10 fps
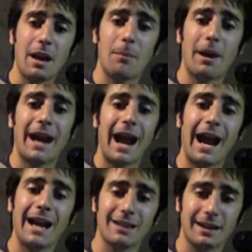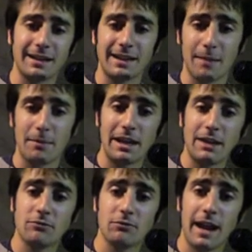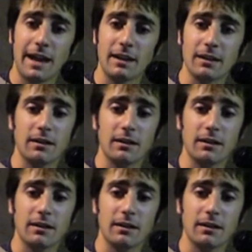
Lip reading: by highlighting them in red.